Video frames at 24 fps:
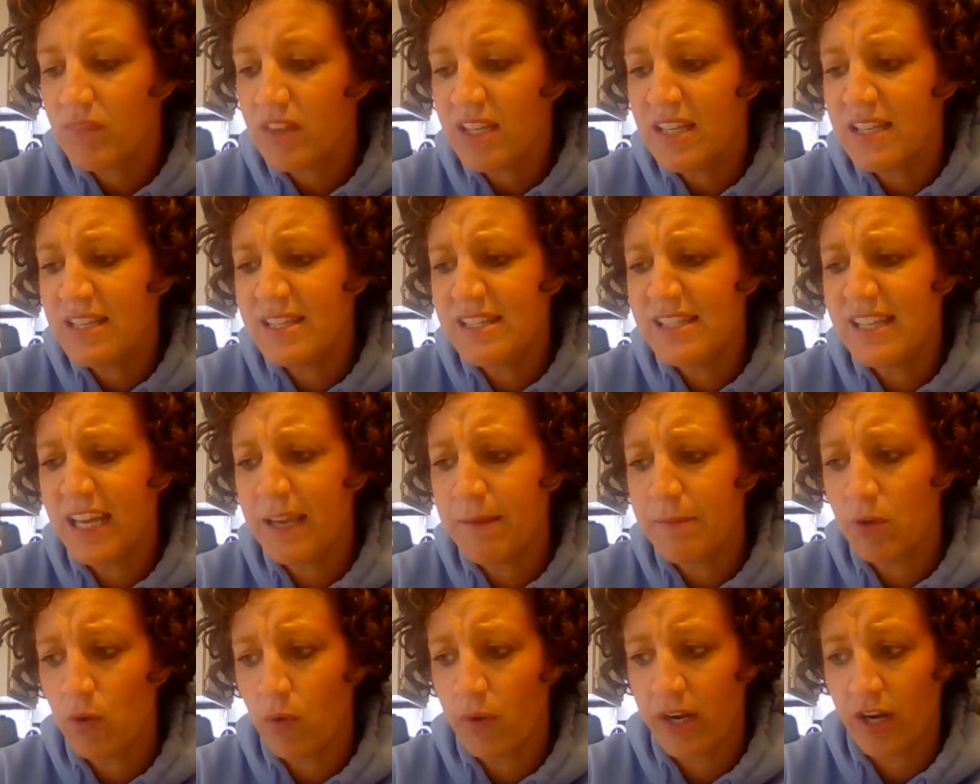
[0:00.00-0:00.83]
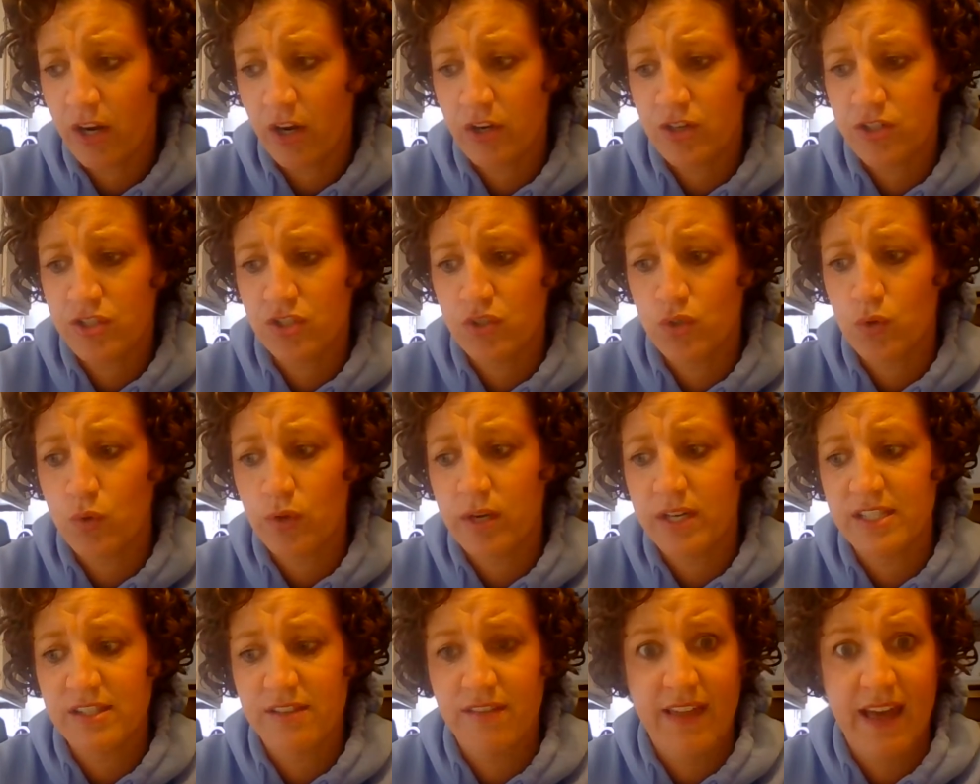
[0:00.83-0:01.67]
Samuel had heard
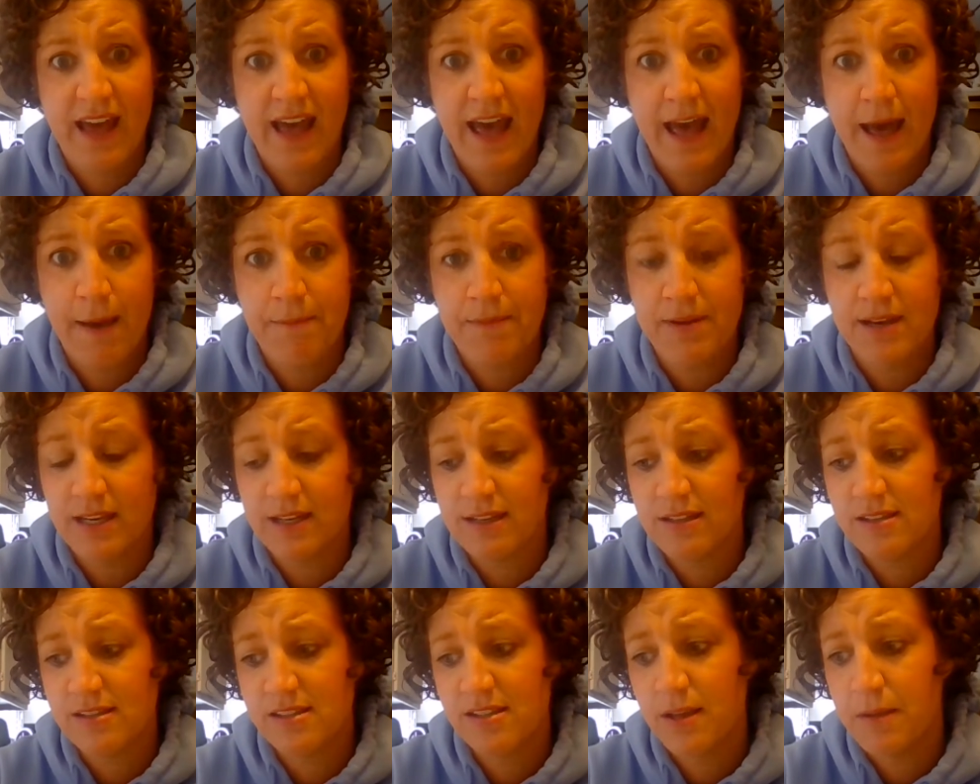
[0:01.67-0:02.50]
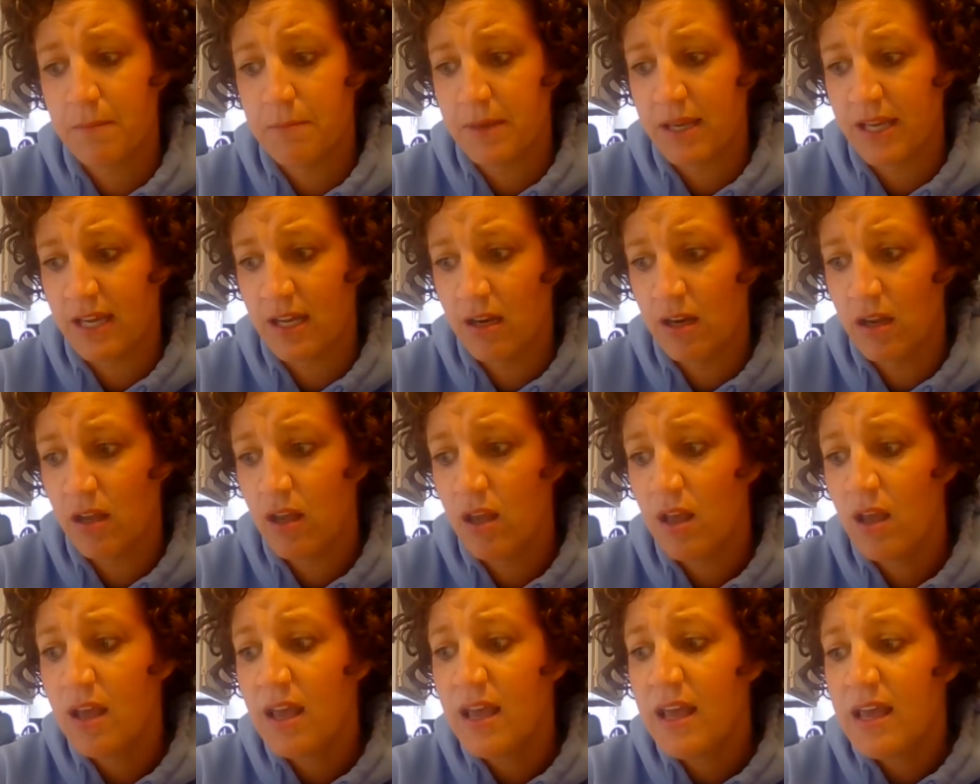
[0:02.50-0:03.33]
stories of that happening to some men.
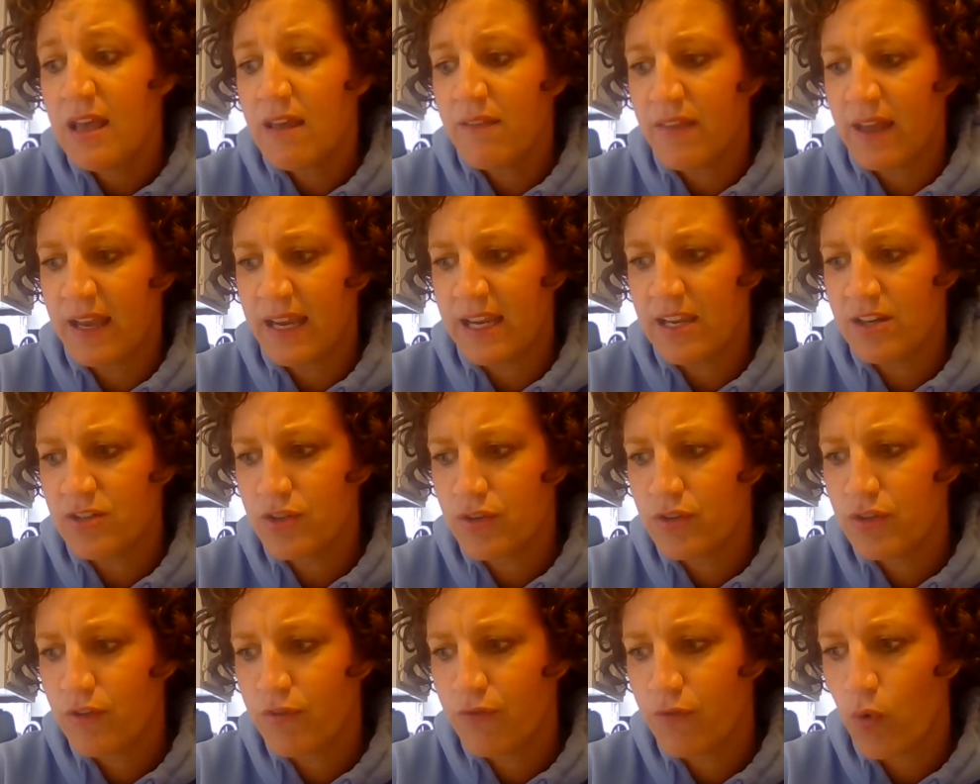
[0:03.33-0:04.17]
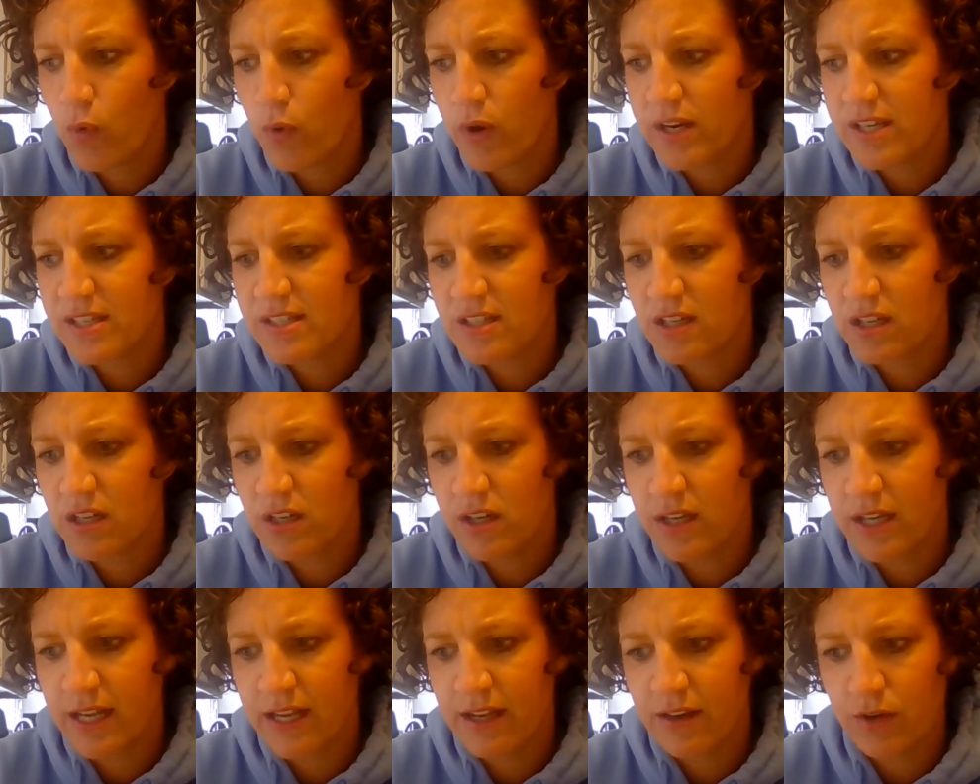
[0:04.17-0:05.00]
They entered the forest to
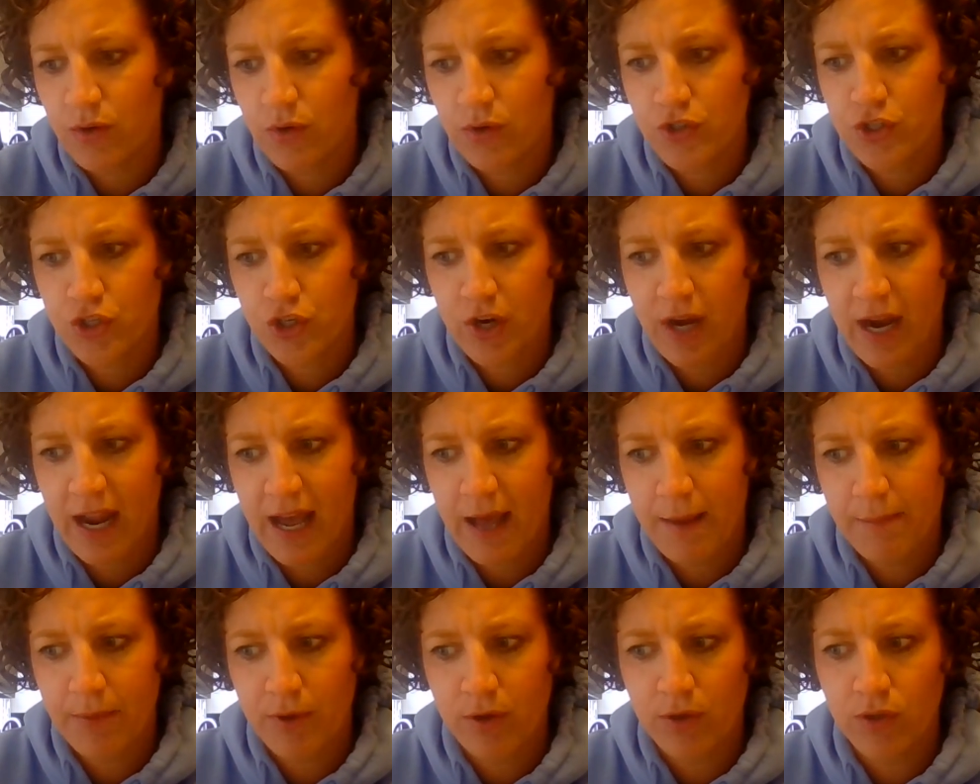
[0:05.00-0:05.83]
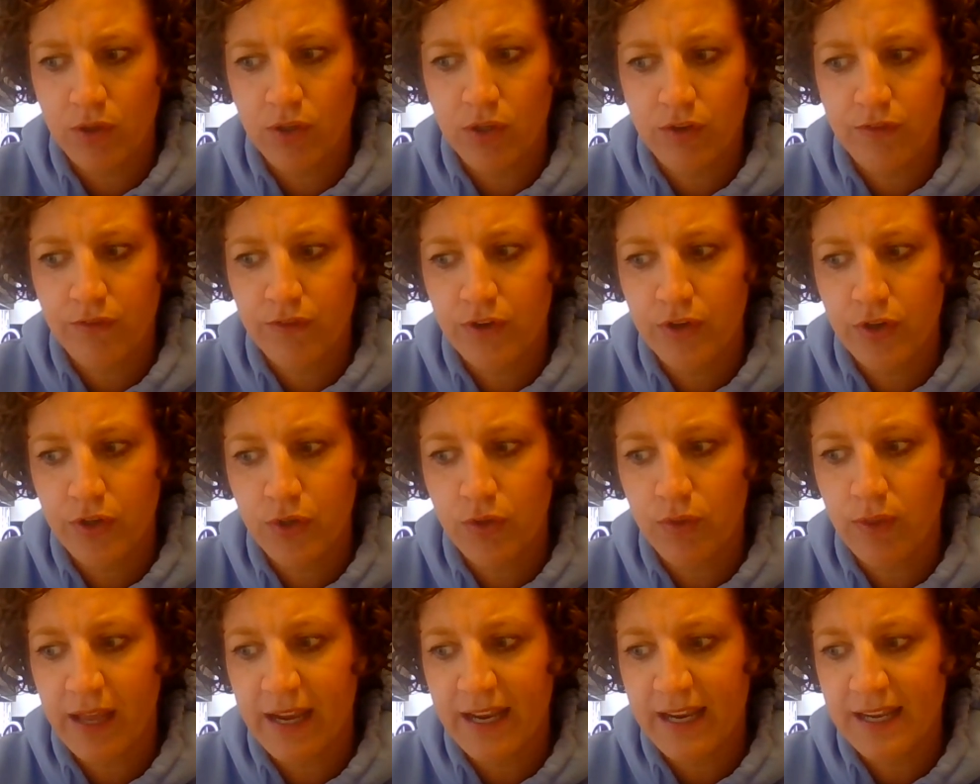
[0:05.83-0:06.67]
hunt or trap or look for
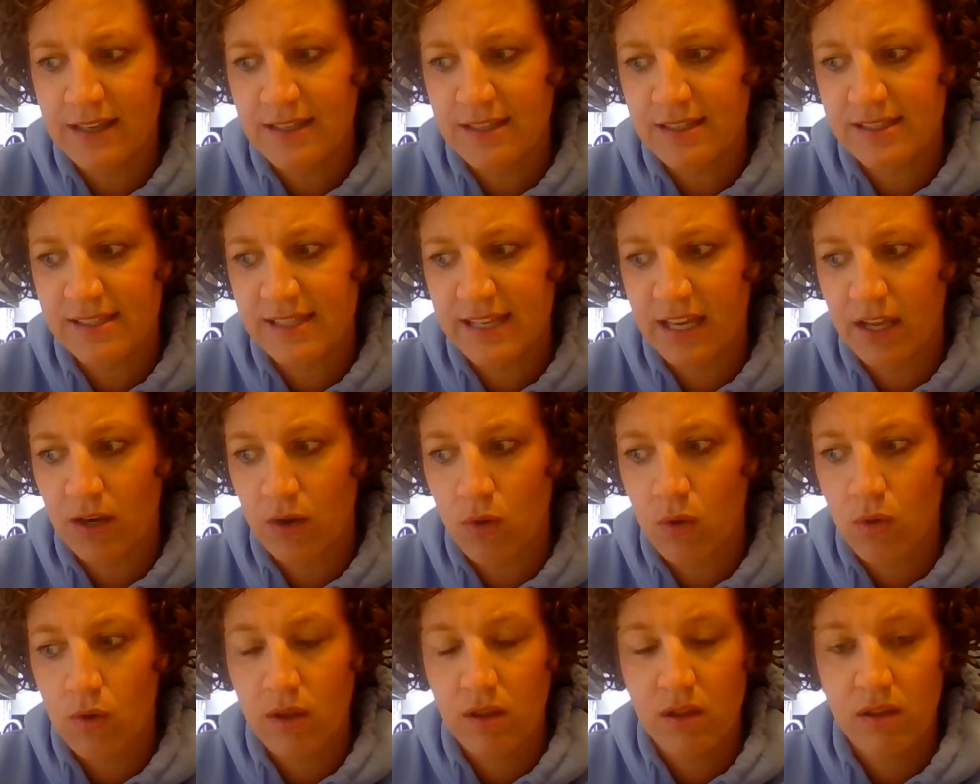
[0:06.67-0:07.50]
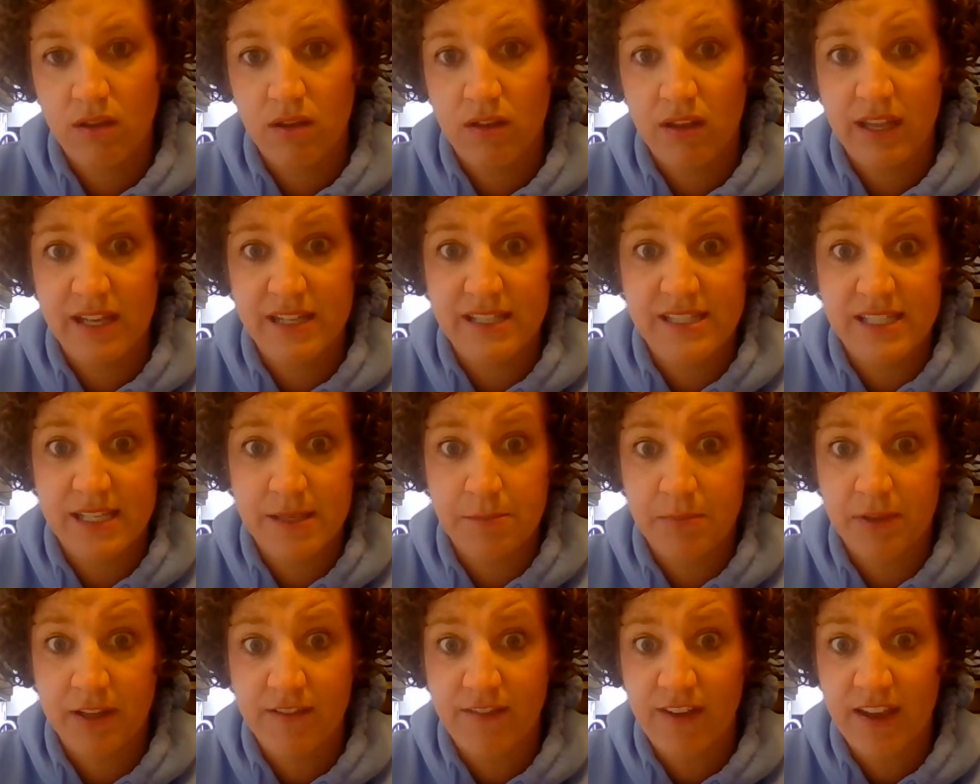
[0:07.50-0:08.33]
new land to settle and
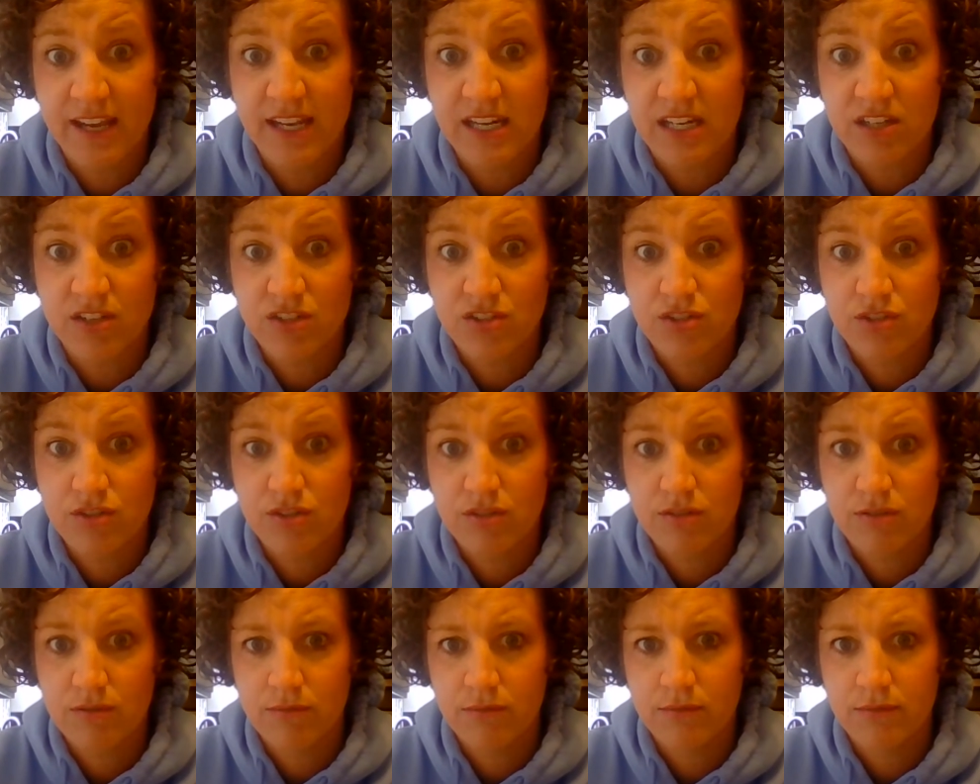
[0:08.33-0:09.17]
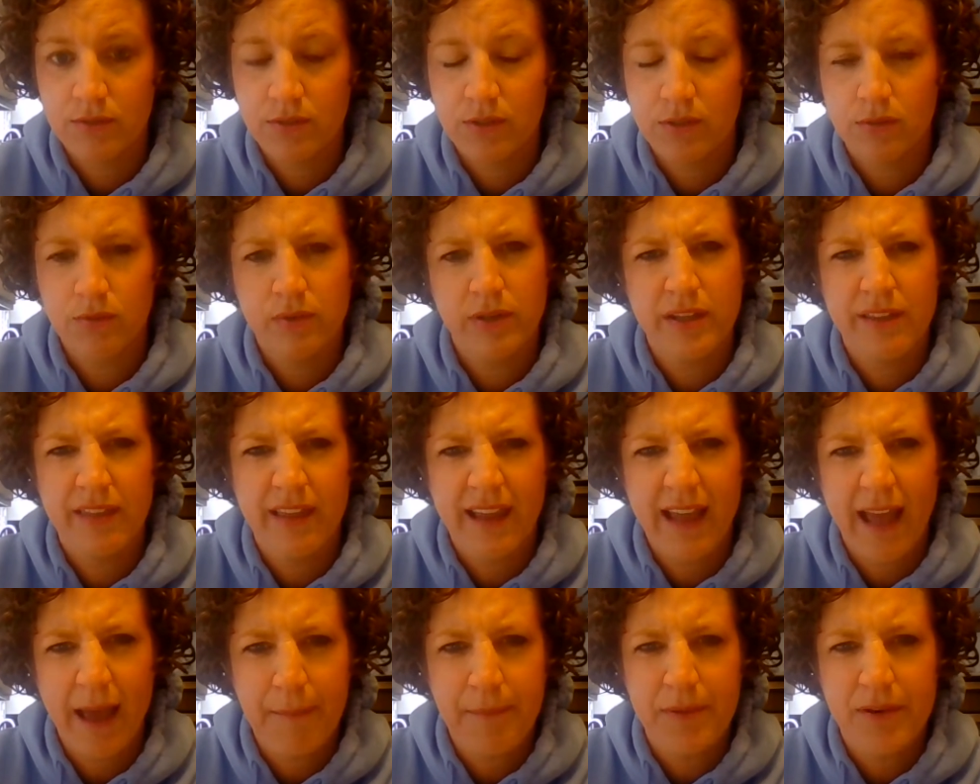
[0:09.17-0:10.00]
simply vanished. What do you
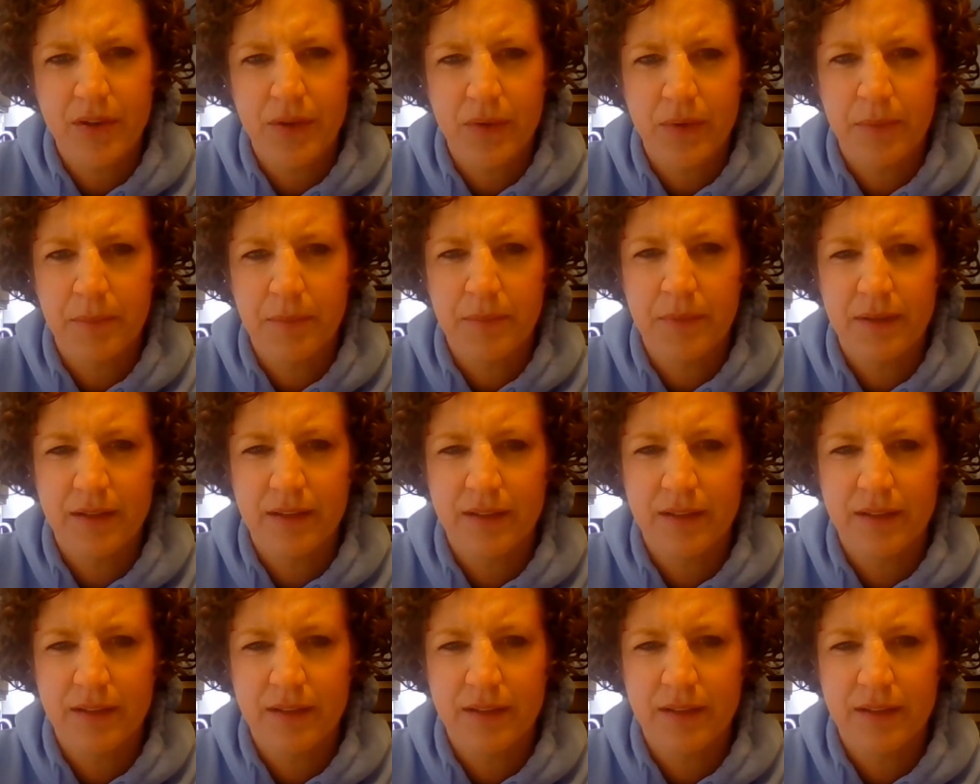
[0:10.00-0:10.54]
think happened to them?